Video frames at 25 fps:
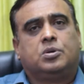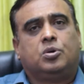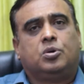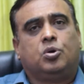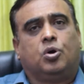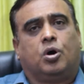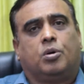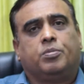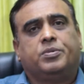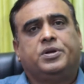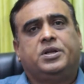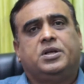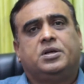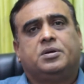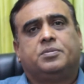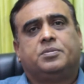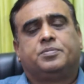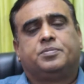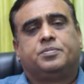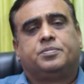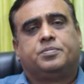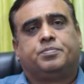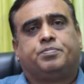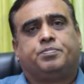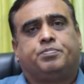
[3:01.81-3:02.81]
Normally
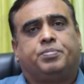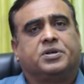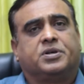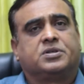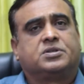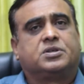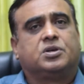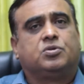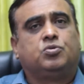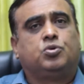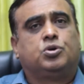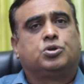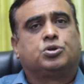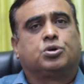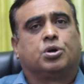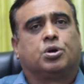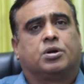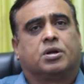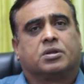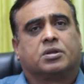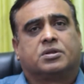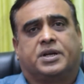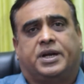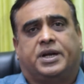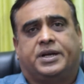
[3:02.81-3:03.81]
person who has got
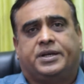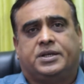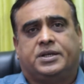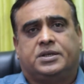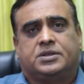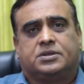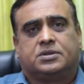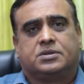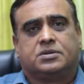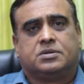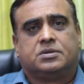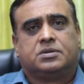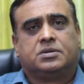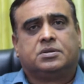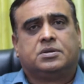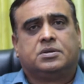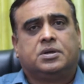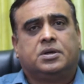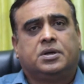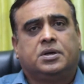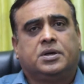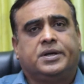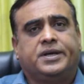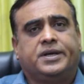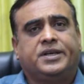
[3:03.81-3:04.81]
arthritis
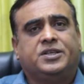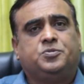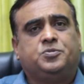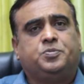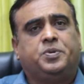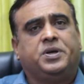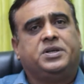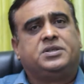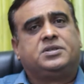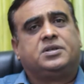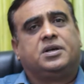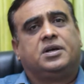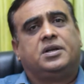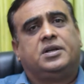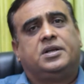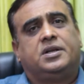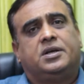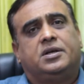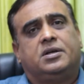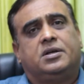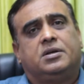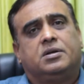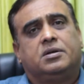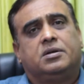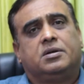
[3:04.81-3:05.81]
is
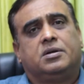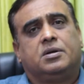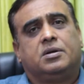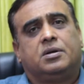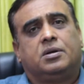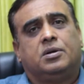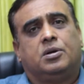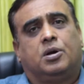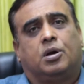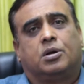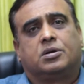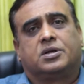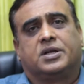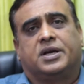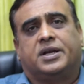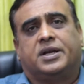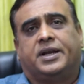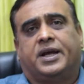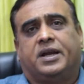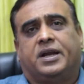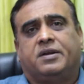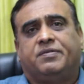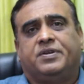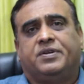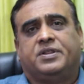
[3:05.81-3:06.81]
basically not
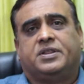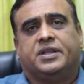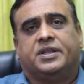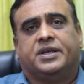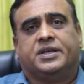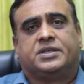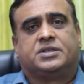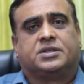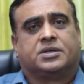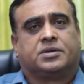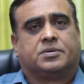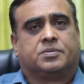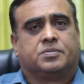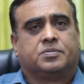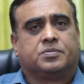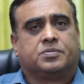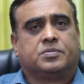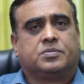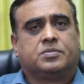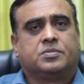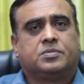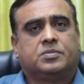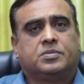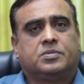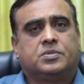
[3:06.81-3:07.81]
aligned with nature.
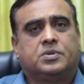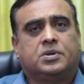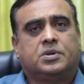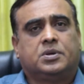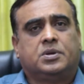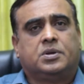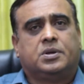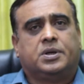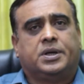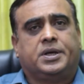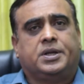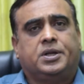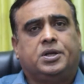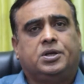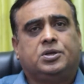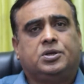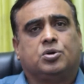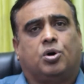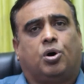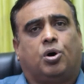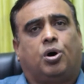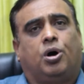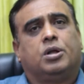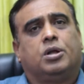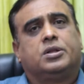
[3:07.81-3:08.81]

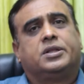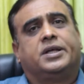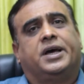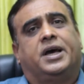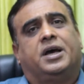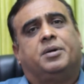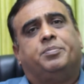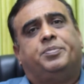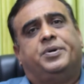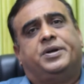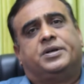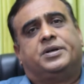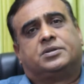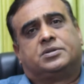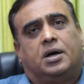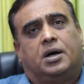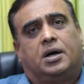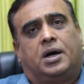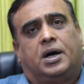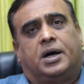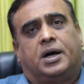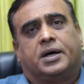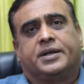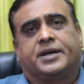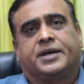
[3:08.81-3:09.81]
All the habits
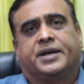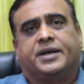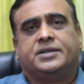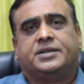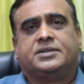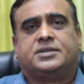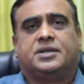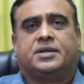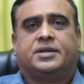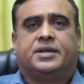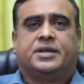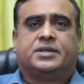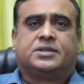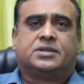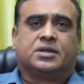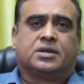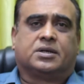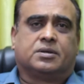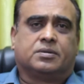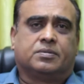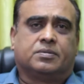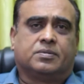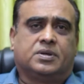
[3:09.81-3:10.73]
are against the nature.